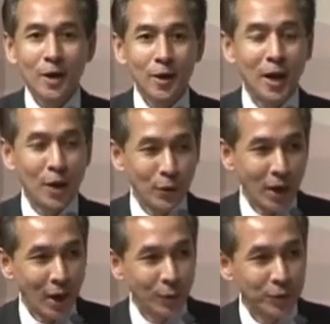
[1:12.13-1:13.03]
uh, how
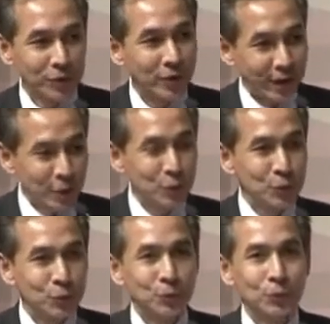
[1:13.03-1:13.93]
I want to attract
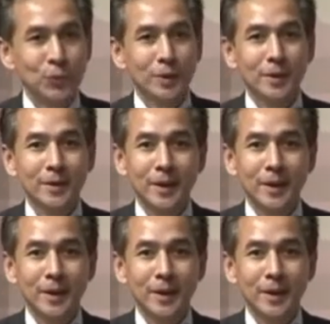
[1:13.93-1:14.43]
you to uh,